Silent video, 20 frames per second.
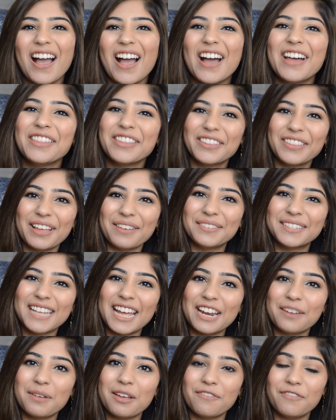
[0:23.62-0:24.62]
On the left
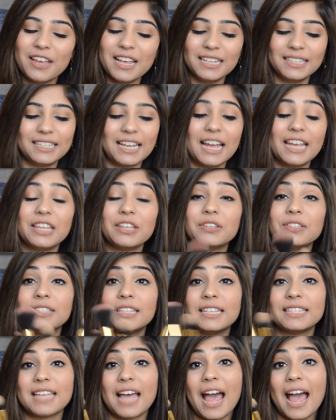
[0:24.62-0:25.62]
side of my face, I use
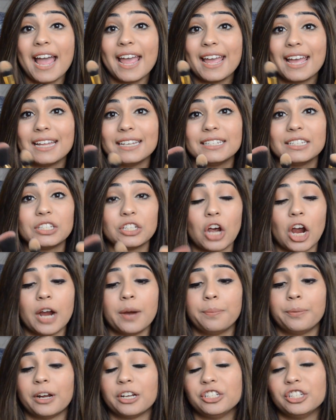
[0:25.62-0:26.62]
these high-end
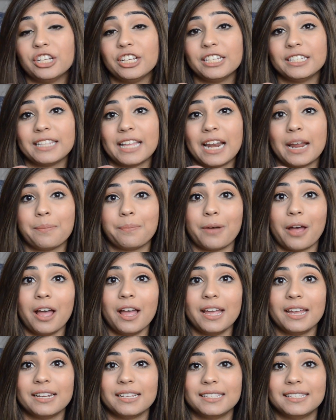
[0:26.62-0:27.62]
Tarte brushes that I
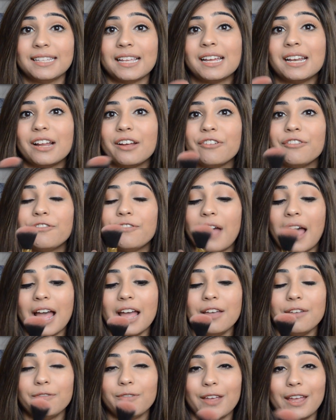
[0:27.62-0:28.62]
bought in a set of
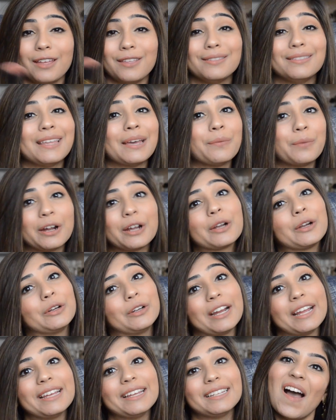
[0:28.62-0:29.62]
5, and they work
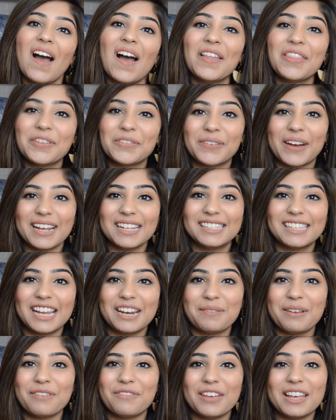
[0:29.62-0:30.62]
great. On the right side
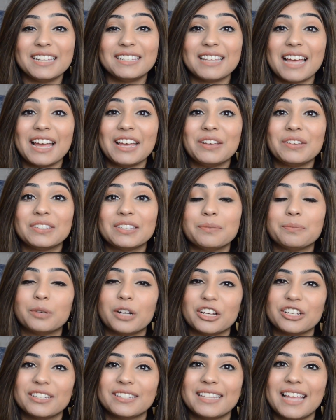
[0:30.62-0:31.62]
of my face, I used a
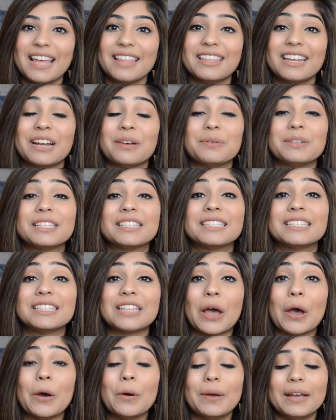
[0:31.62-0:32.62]
brush set that I was
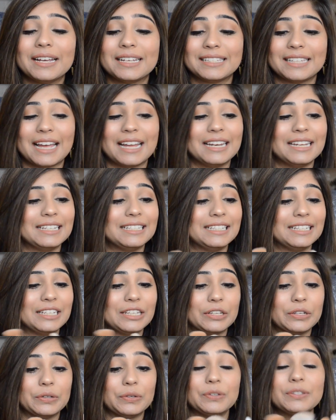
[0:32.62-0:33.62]
so excited to
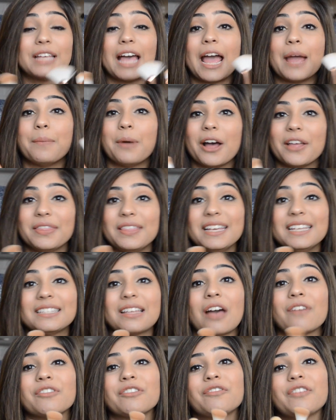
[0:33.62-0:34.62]
use. I bought these
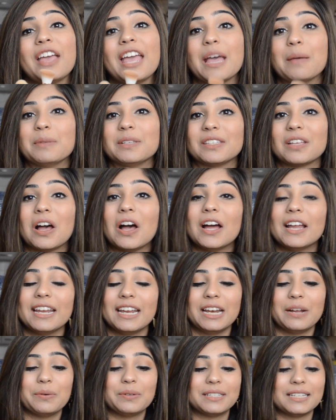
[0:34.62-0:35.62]
off of Amazon,
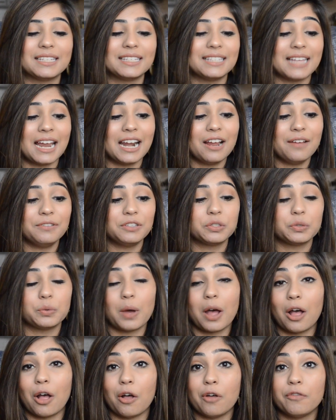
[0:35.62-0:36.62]
and it was a set of
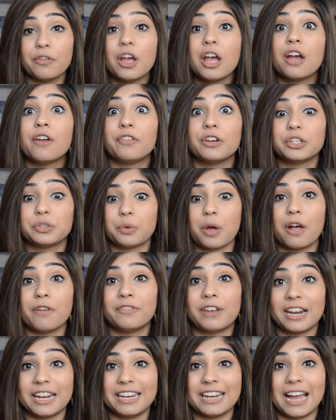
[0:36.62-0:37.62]
12 for
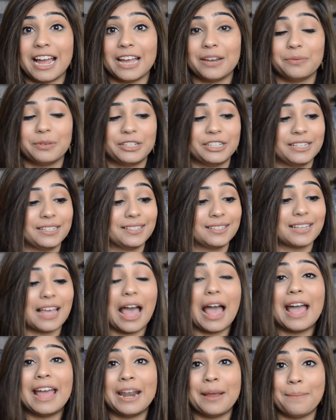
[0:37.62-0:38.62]
$12.99, which is
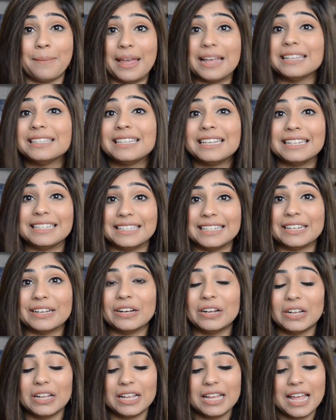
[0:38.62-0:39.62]
an amazing
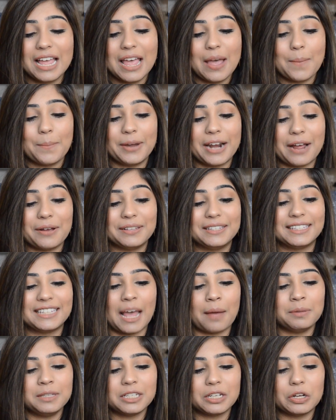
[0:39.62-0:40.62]
deal. But I was
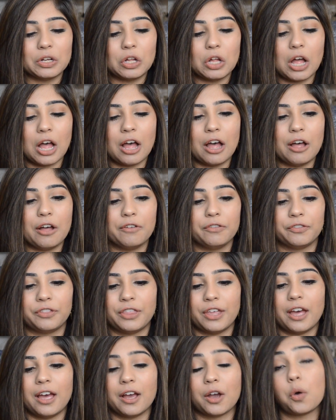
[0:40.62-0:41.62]
skeptical of
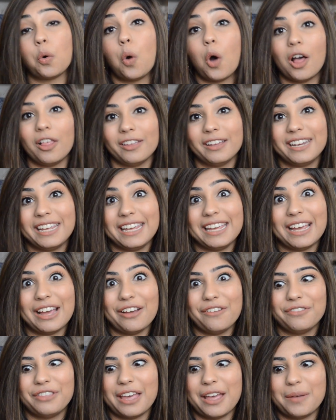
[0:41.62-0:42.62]
the quality
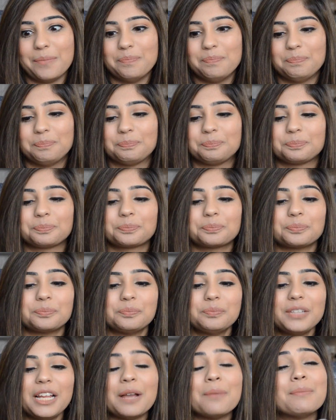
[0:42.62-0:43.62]
of them,
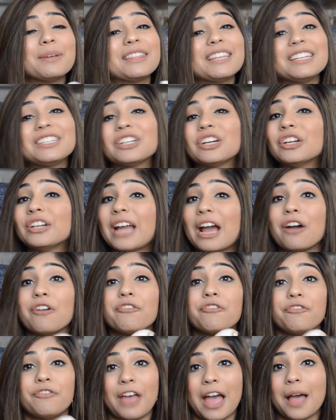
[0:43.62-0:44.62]
but they turned
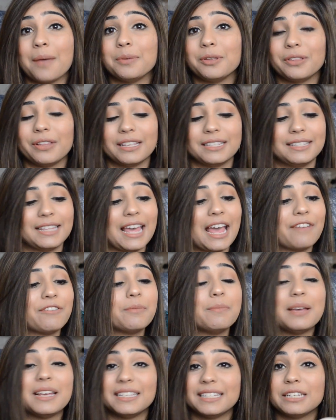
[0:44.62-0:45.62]
out fabulous. They
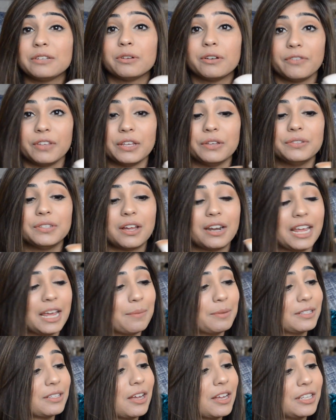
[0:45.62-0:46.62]
have amazing reviews on
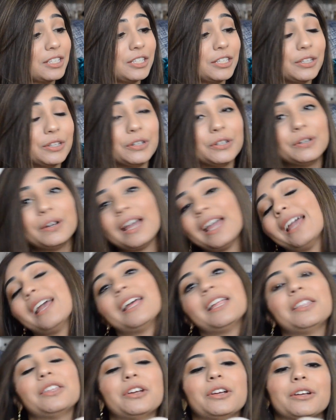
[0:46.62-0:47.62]
Amazon too,
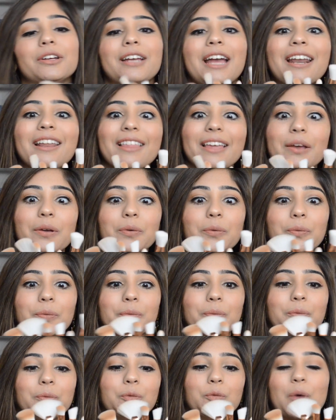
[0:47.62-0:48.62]
and they're kind of like
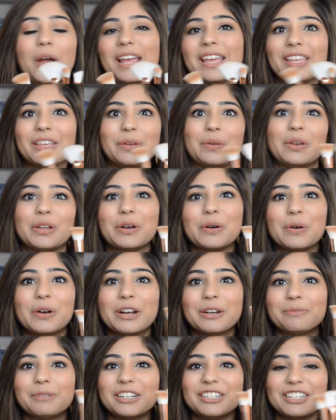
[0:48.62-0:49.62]
white
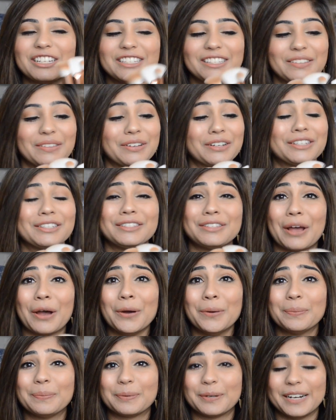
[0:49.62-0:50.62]
unicorn brushes, so they're
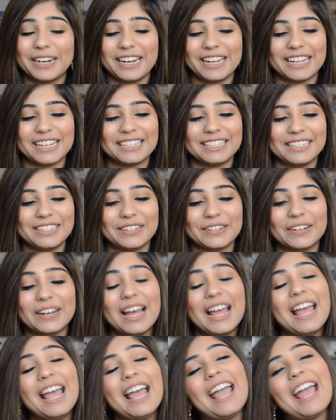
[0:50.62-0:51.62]
so pretty too.
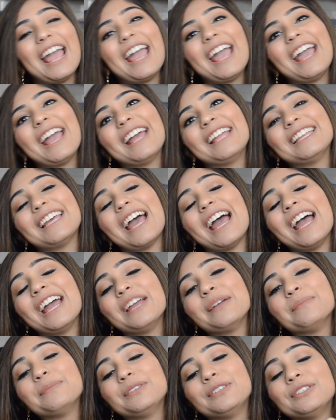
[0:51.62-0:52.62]
And
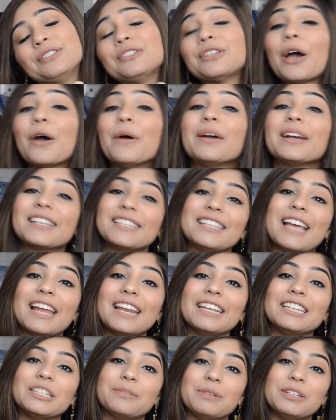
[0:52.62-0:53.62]
I'm so
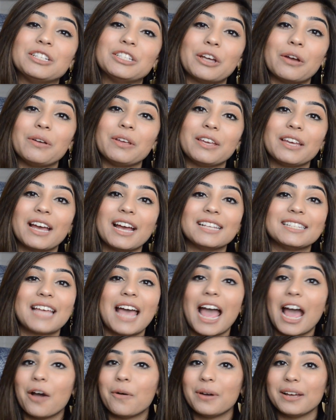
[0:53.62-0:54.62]
excited to be showing you guys
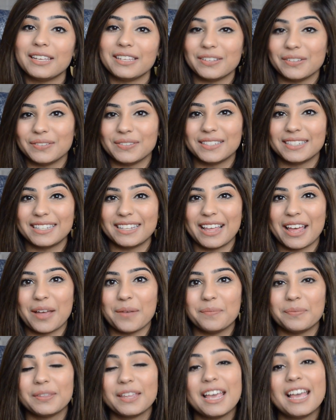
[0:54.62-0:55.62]
how I use
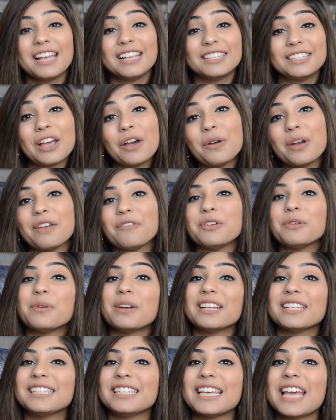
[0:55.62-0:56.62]
them. So if you
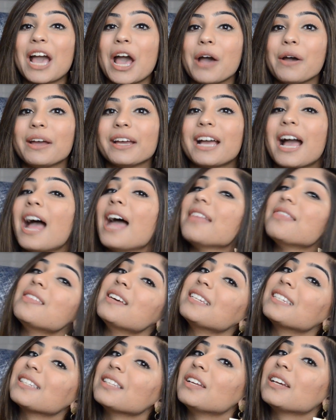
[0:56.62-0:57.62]
want to see how I got
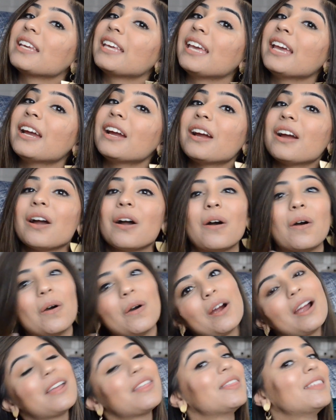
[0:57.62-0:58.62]
this look here
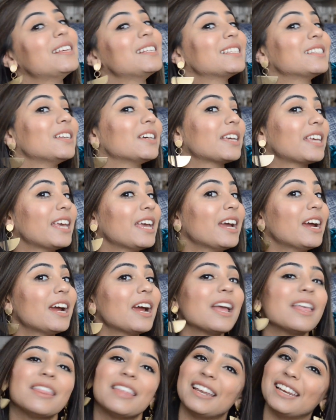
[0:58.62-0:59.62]
or this look
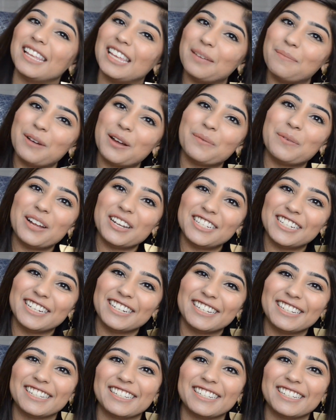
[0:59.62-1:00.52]
here, then keep on watching.